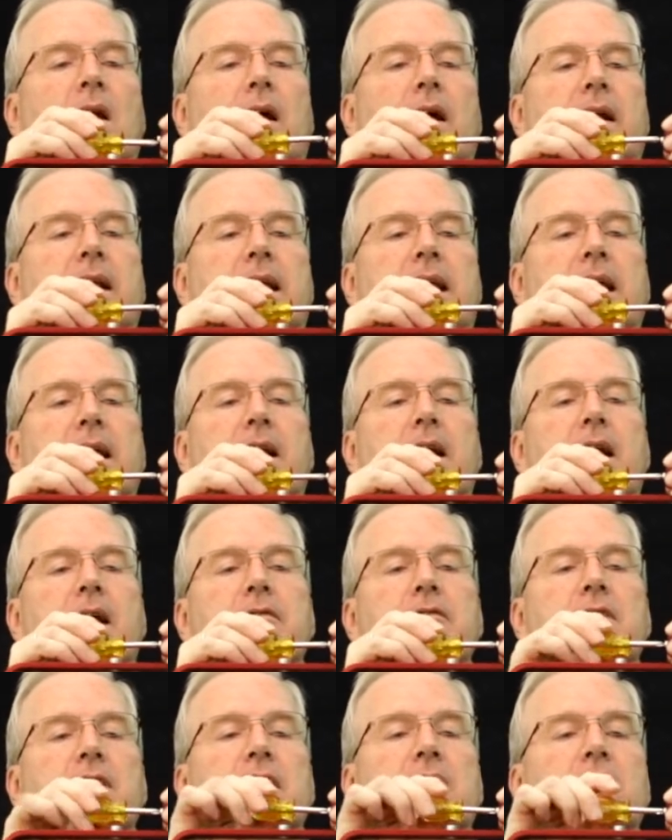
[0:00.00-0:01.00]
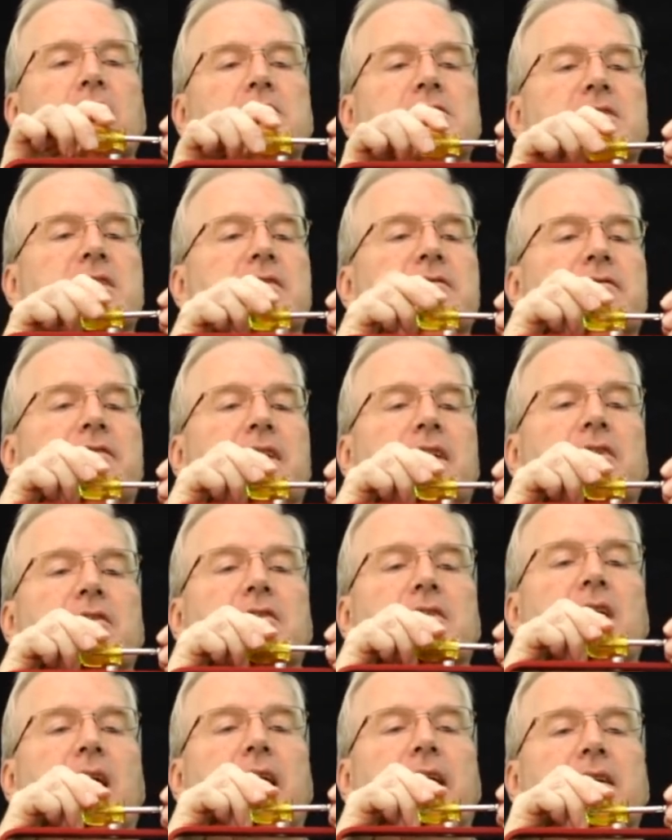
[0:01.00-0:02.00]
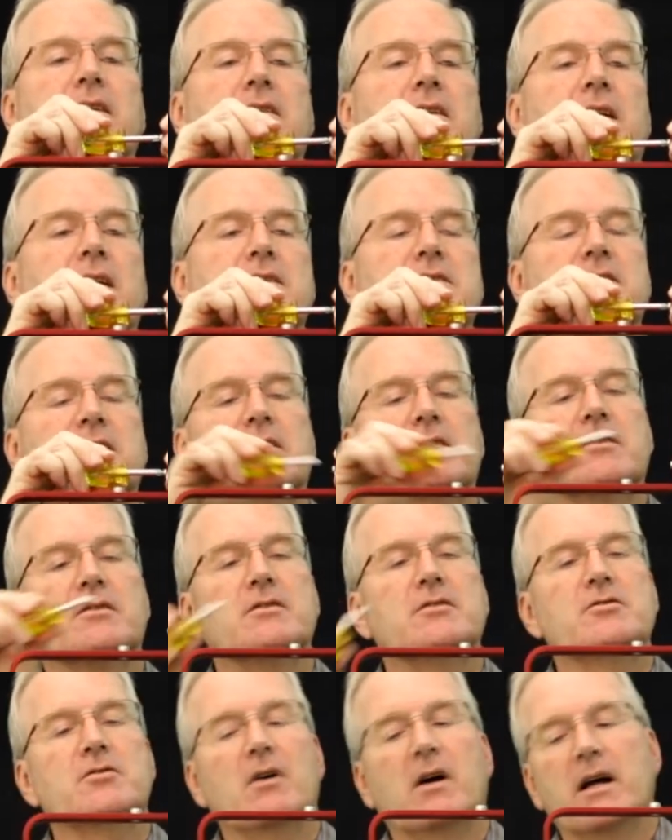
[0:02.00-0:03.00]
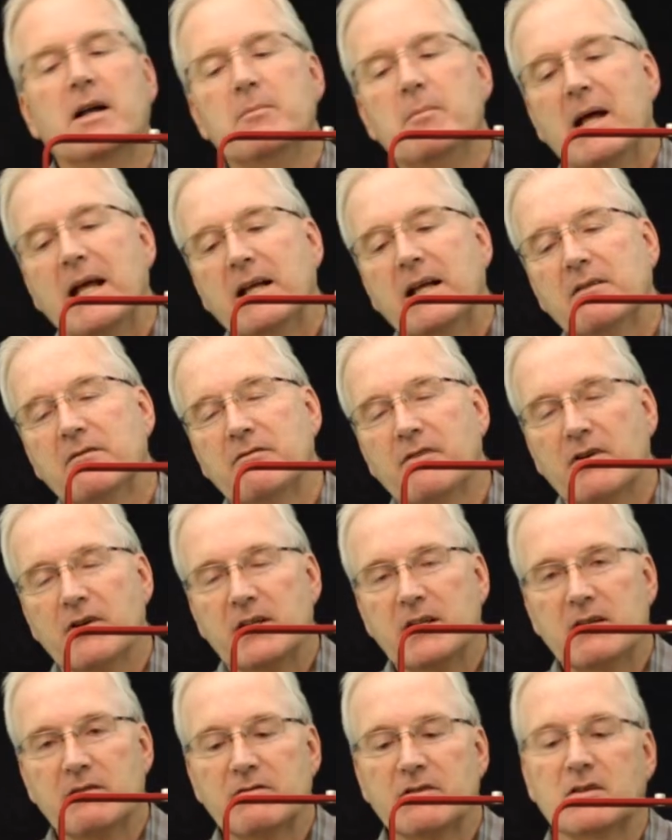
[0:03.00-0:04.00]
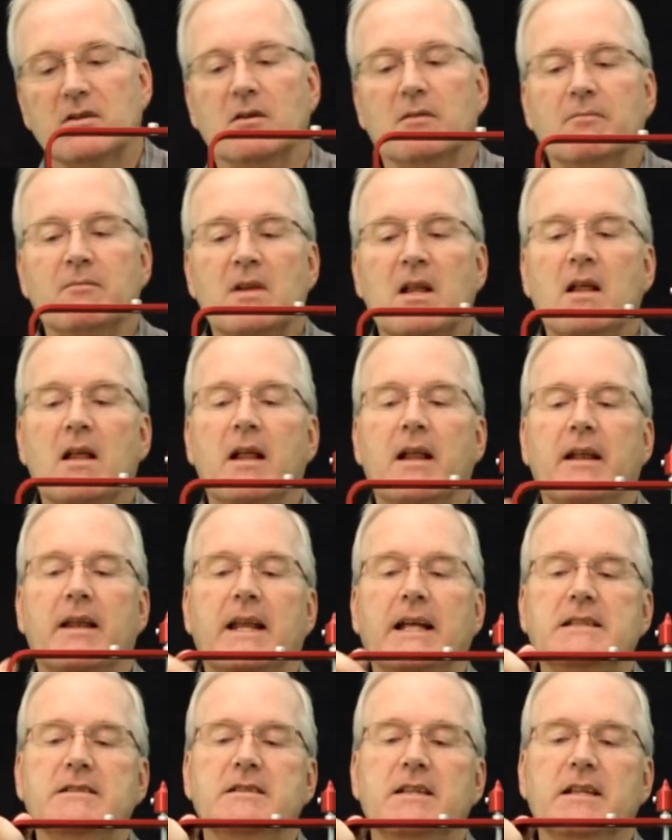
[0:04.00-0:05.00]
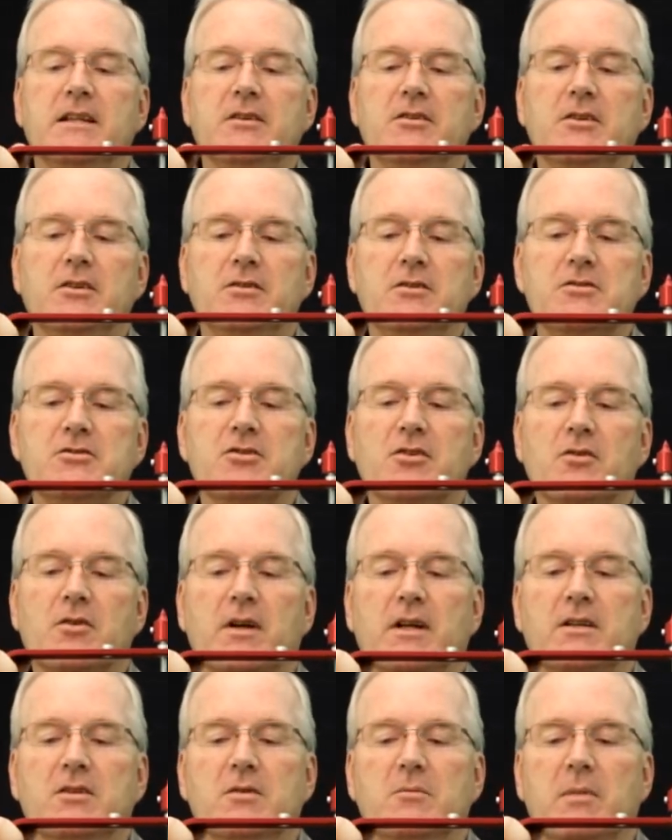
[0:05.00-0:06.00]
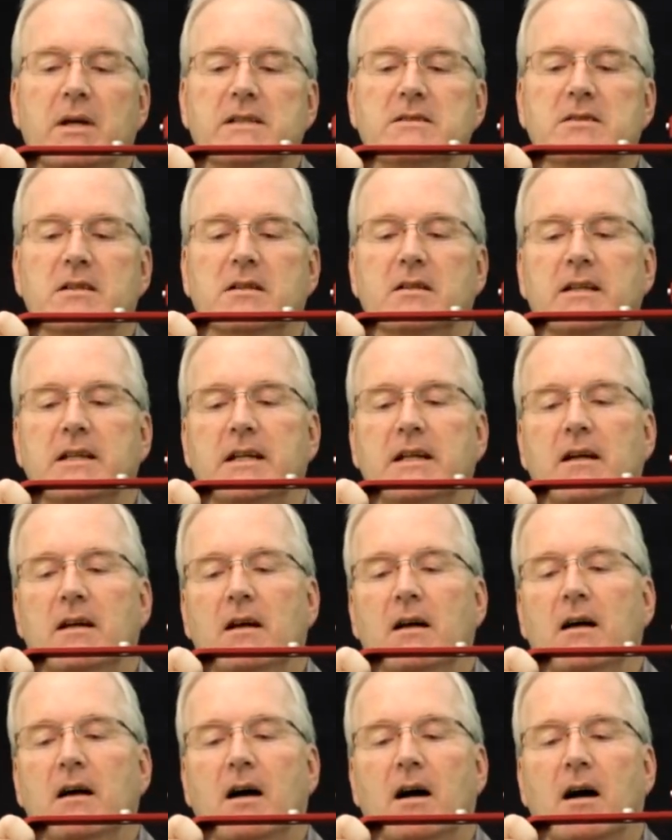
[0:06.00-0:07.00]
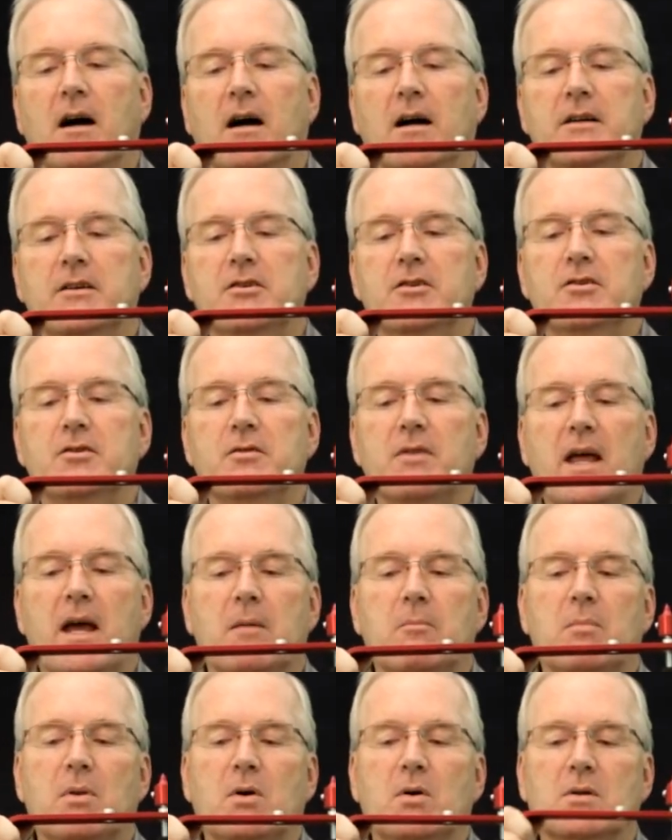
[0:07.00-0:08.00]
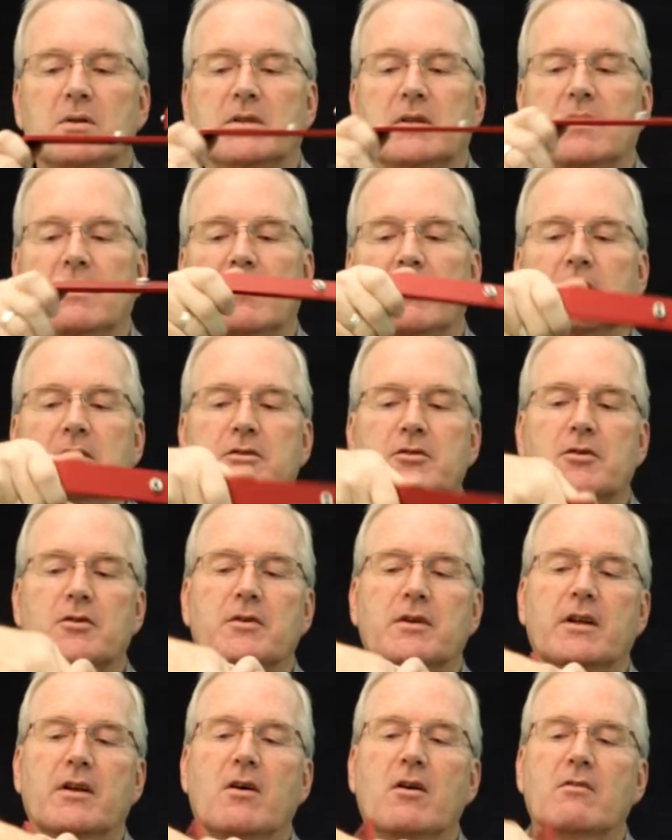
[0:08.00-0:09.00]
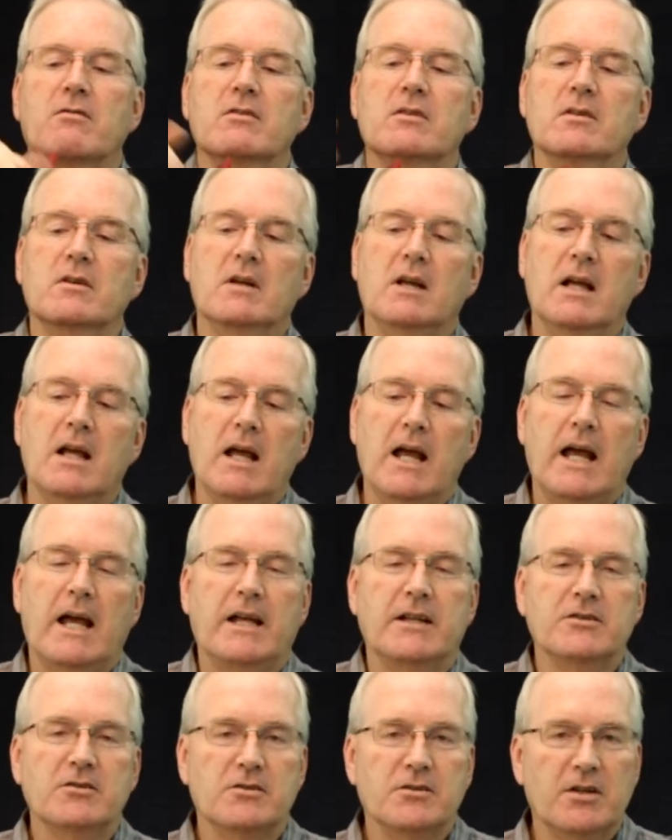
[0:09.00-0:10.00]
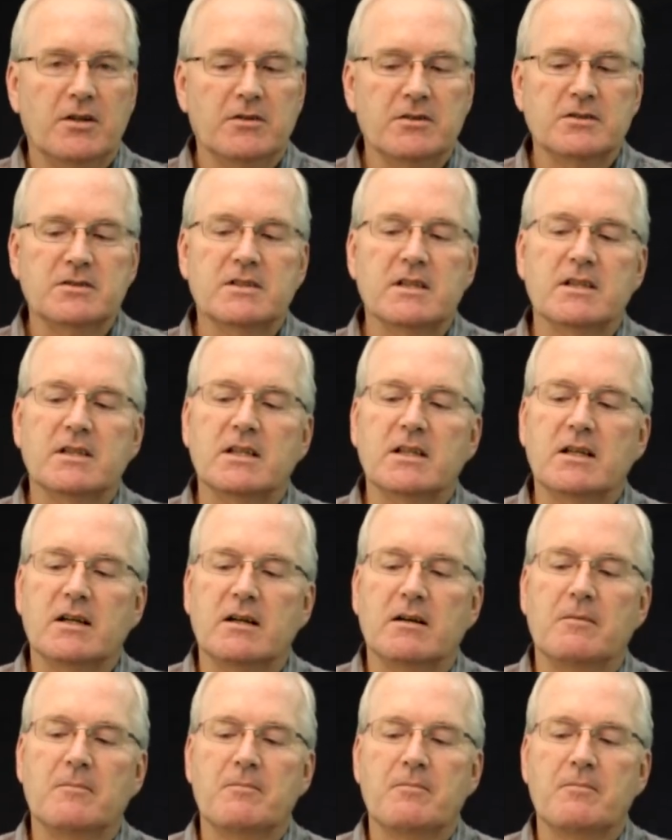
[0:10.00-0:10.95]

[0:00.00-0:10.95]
And again, everything goes in finger tight. Do not sit there and try and make it very difficult. Next thing you do is you're going to basically undo that bolt, turn it over, and you'll notice that the